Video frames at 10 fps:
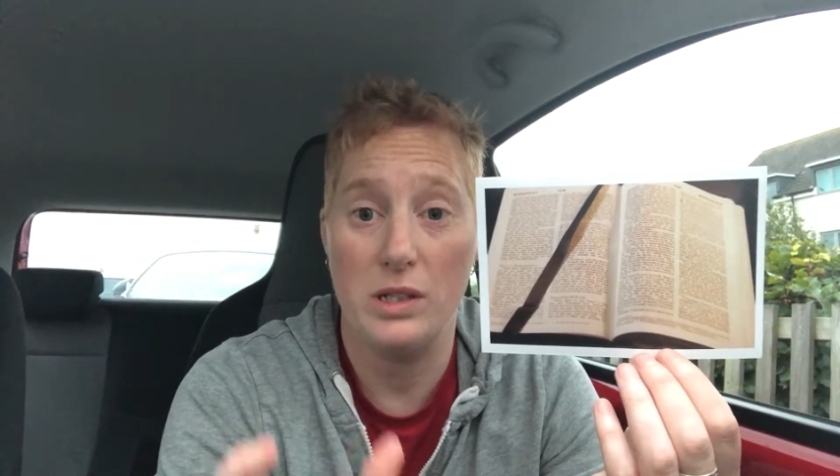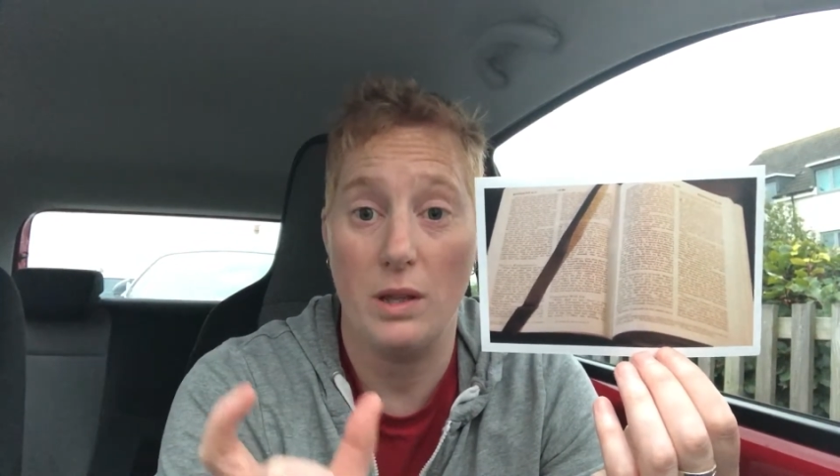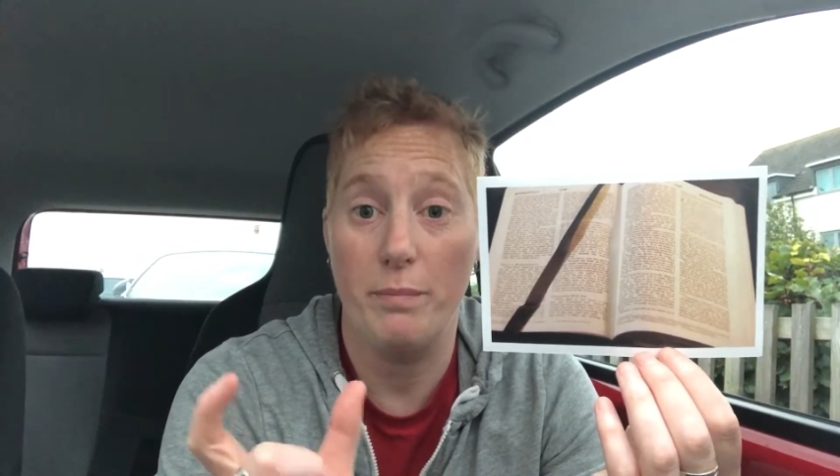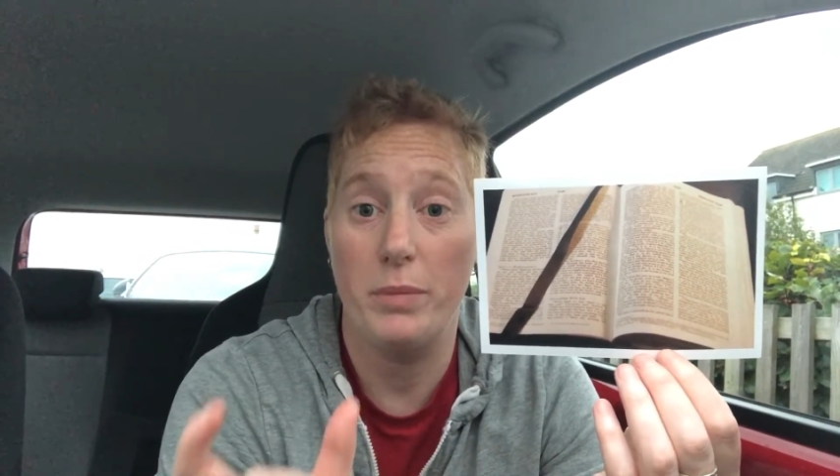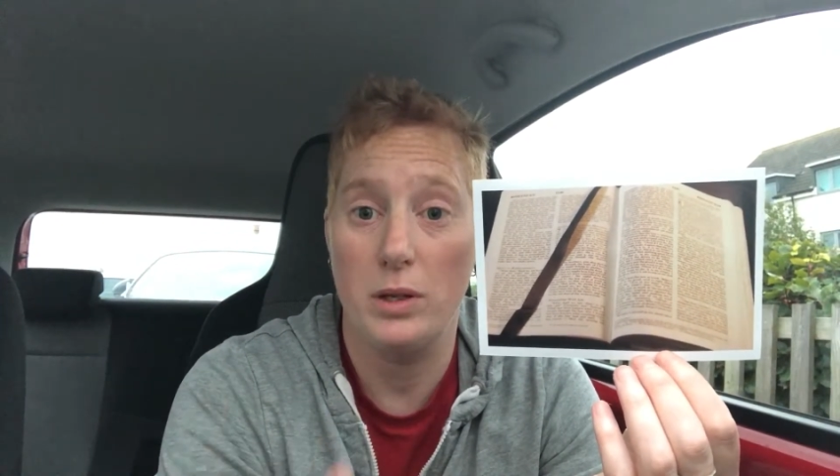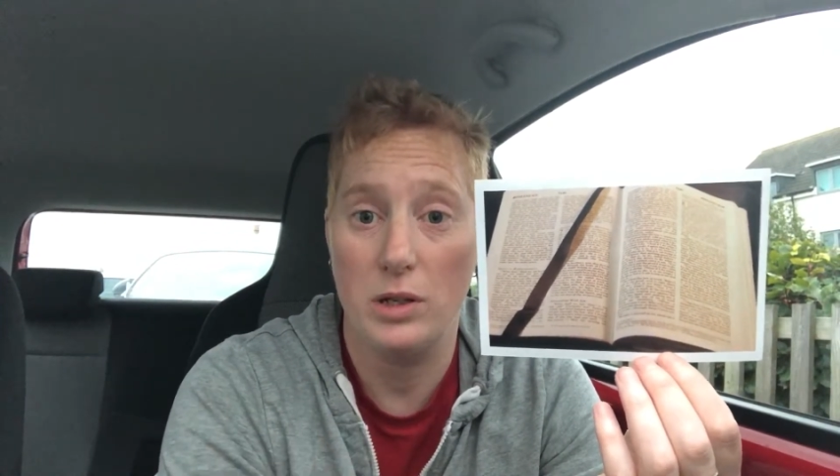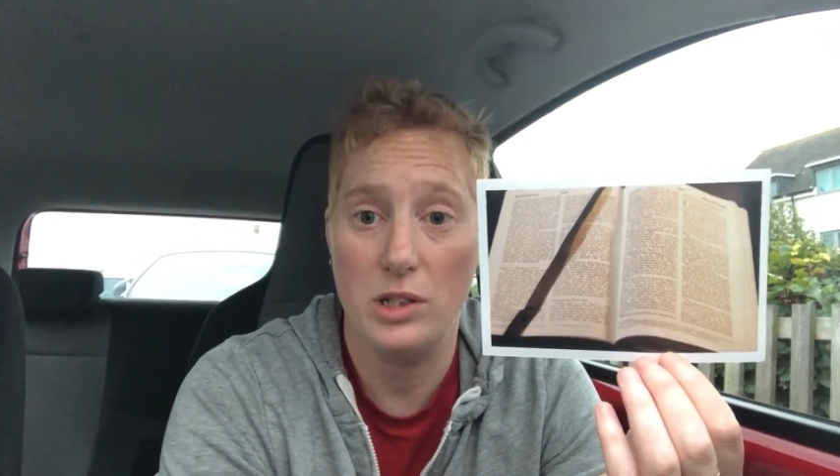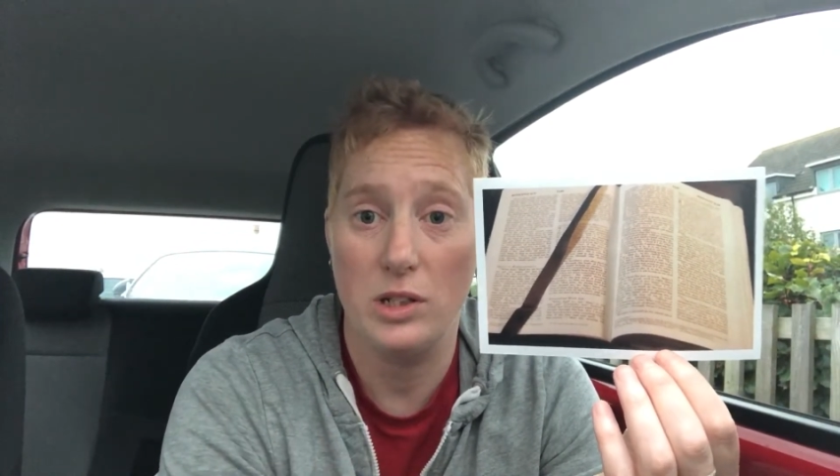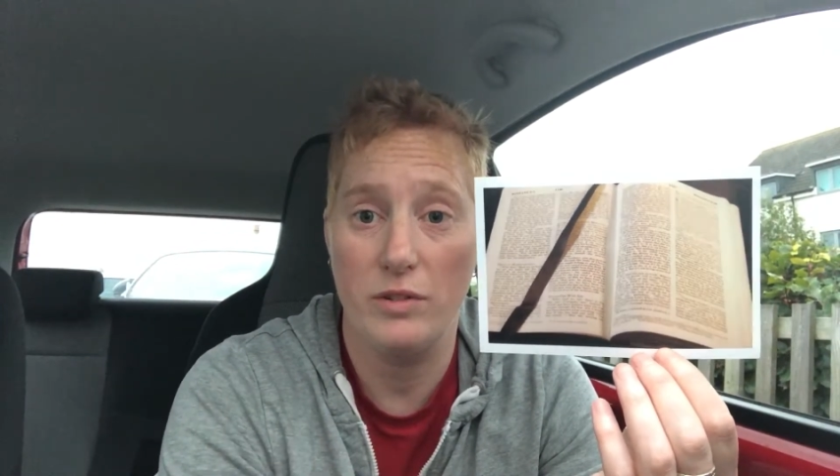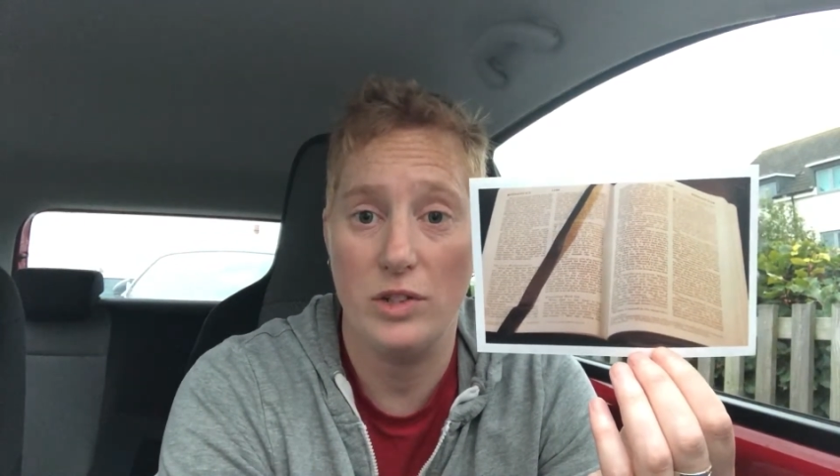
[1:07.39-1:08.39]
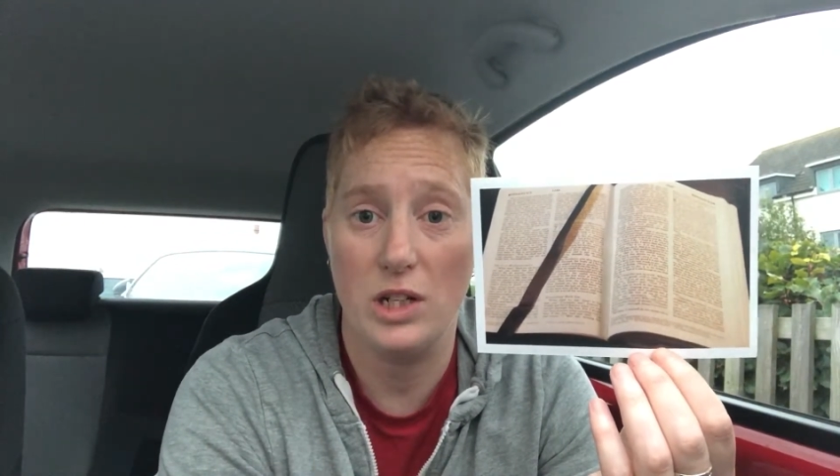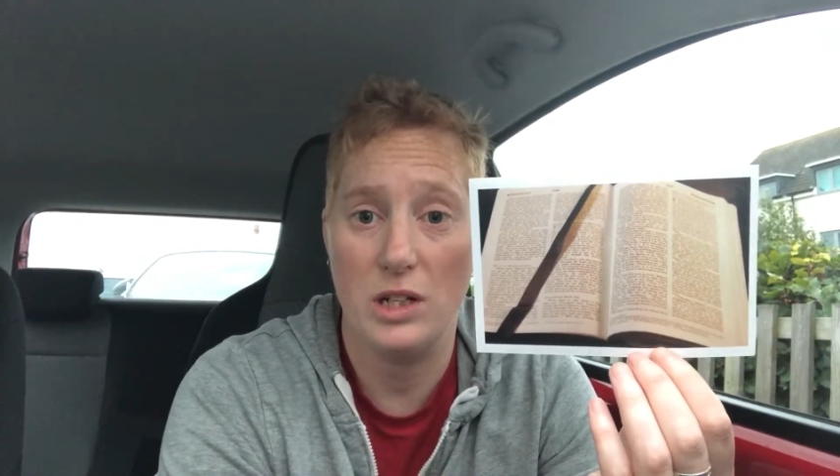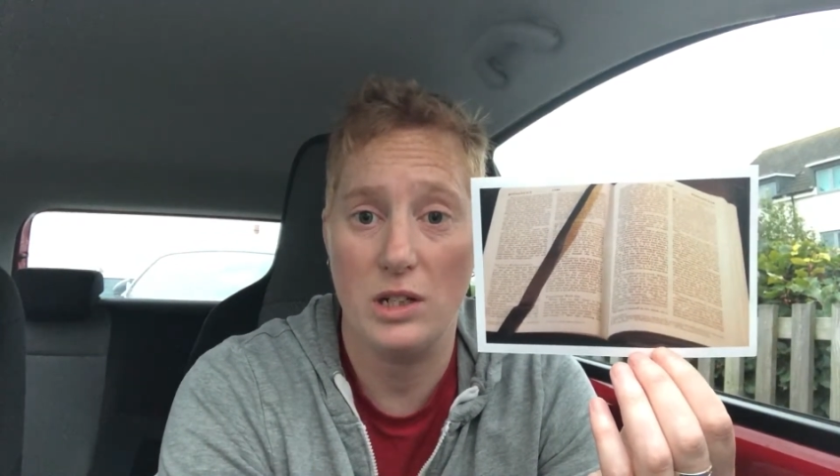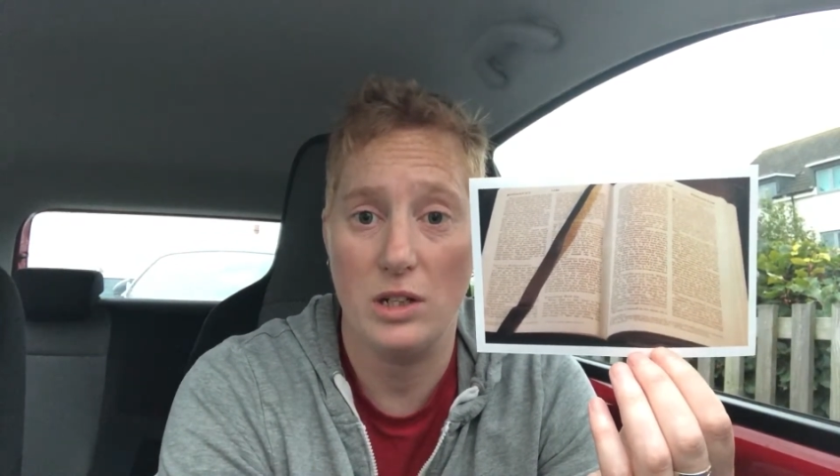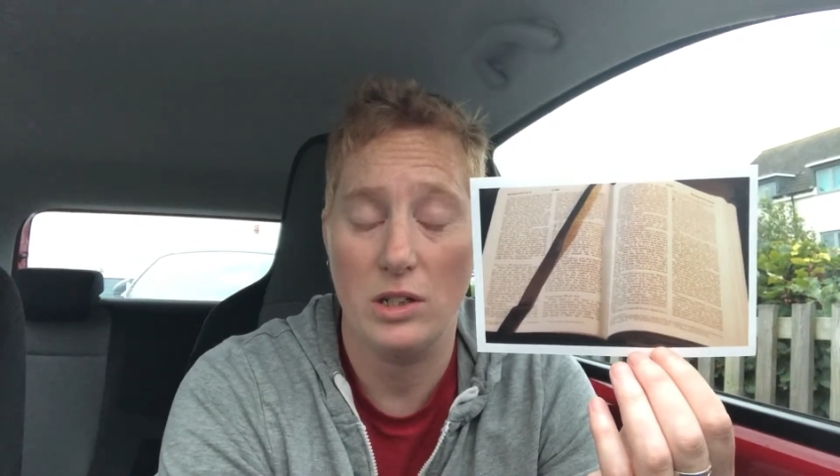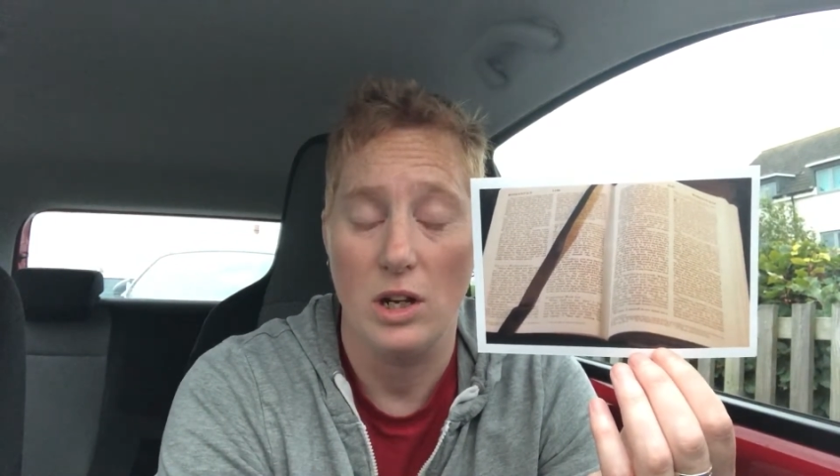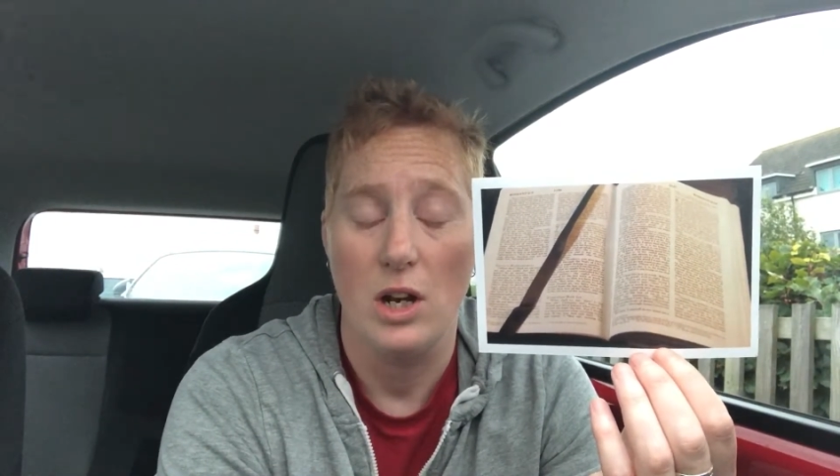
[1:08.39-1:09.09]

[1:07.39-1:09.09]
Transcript: to the person of Jesus.